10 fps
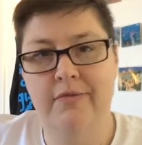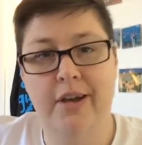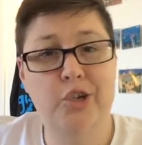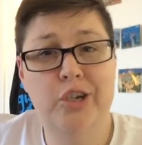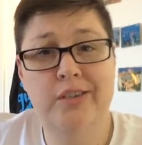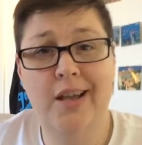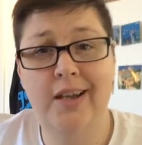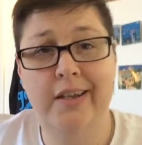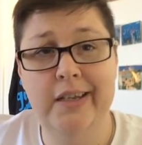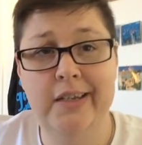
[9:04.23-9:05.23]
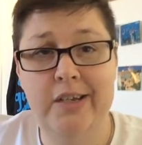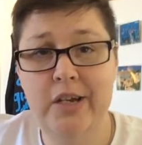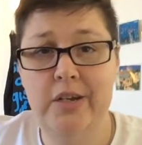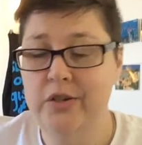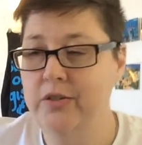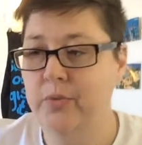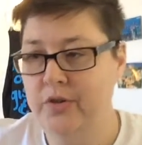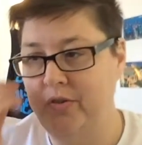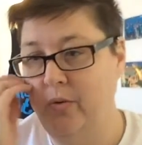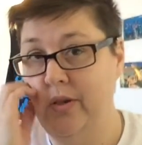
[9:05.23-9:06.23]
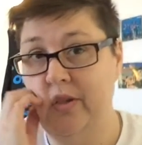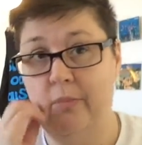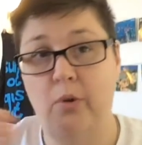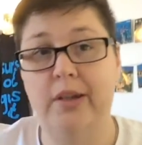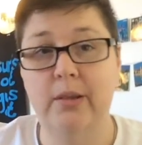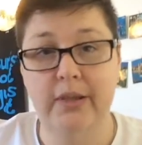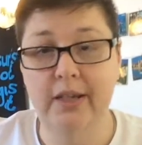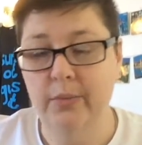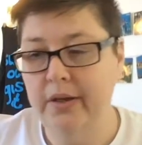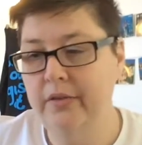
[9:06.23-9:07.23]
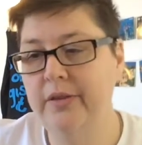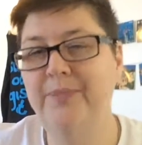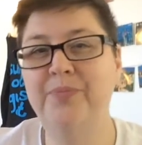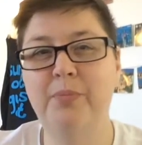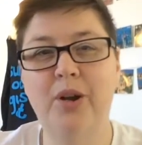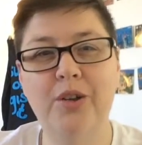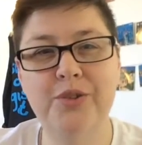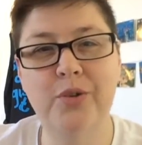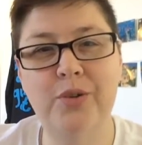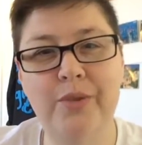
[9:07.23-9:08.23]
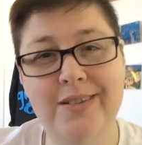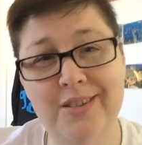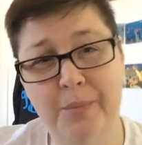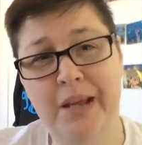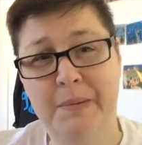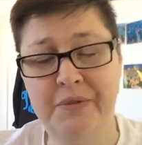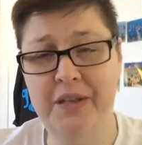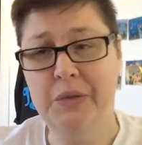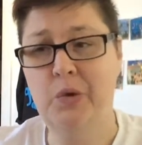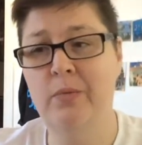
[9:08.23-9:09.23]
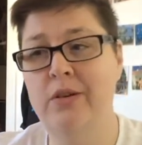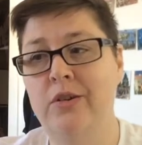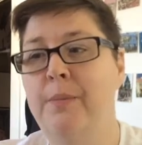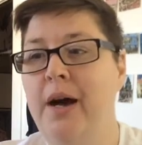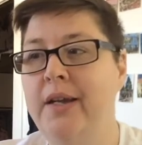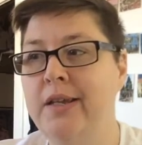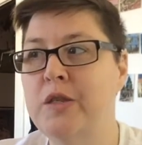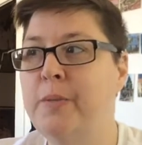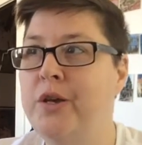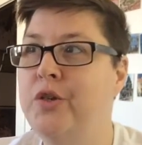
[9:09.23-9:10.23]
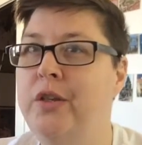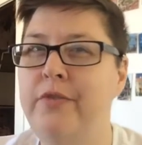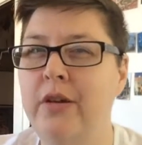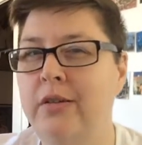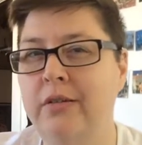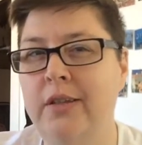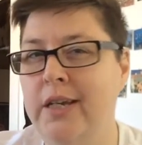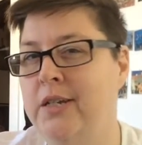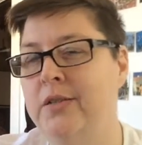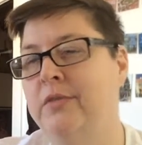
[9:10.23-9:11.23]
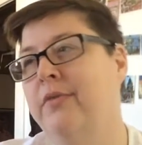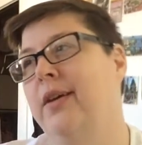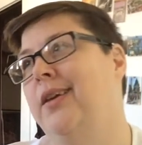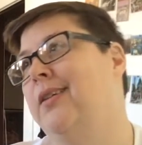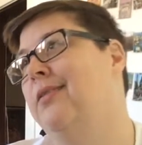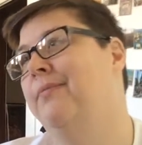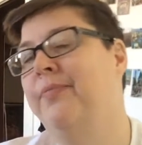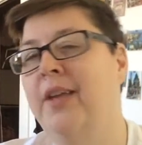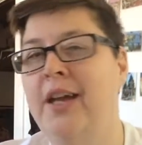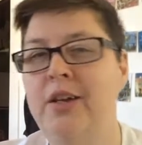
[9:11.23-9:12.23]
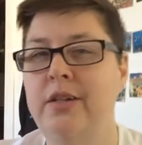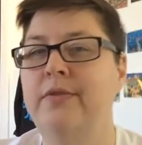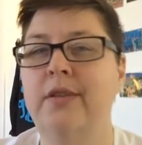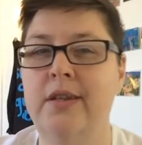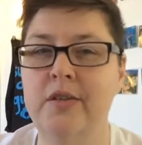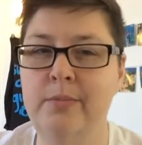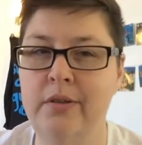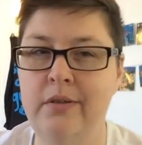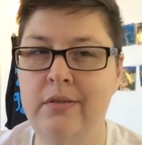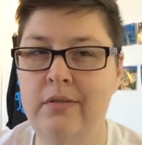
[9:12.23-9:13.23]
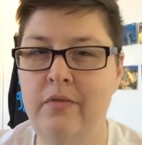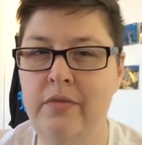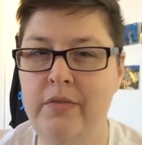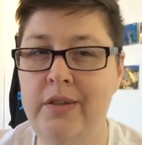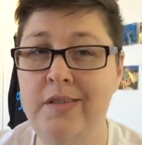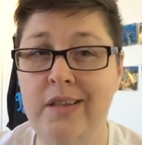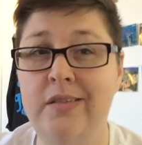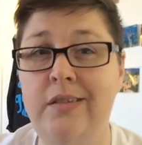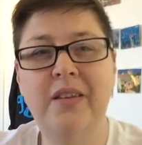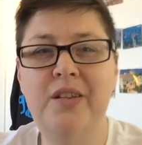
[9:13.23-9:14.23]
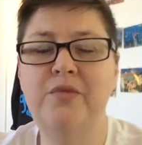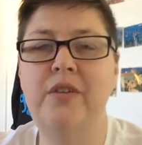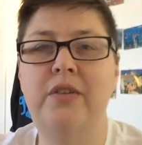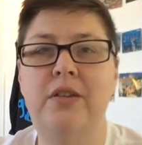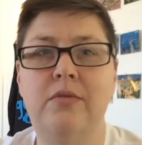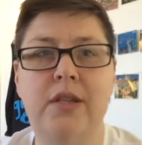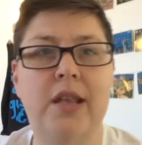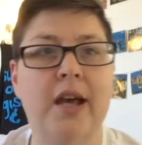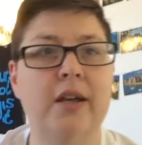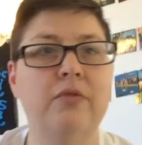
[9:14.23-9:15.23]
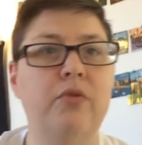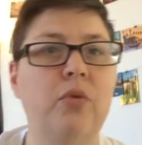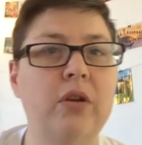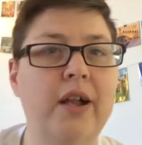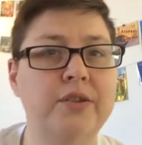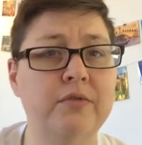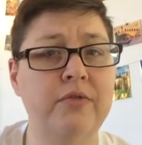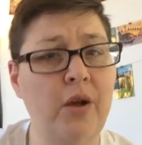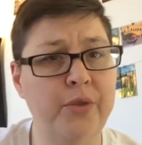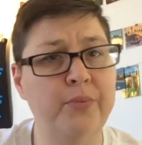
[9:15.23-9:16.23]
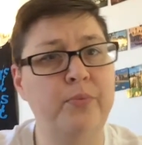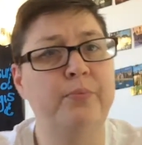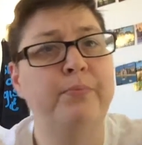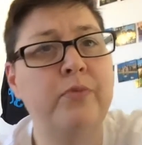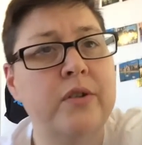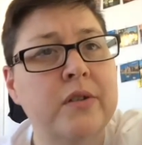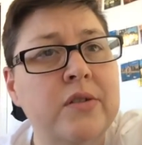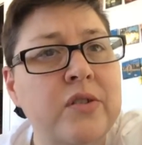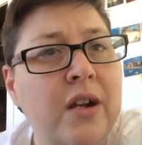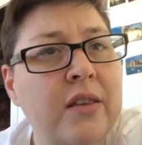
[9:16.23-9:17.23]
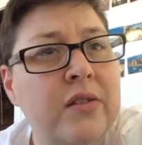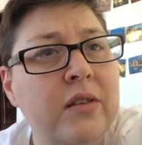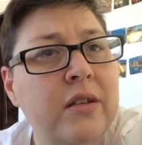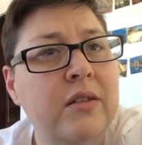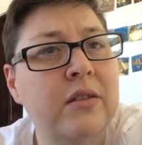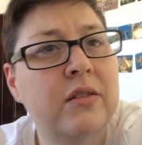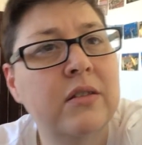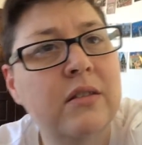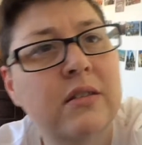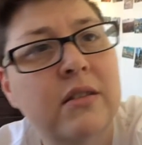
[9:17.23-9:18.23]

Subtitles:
effect, you're just not going to get any changes, so what's the point to begin with? But also, you need some type of sex hormone in your body, especially if you're under the ages of like, I hear different things, but 50, 60, at least 50, you need that for lots of health reasons. Sorry, this thing is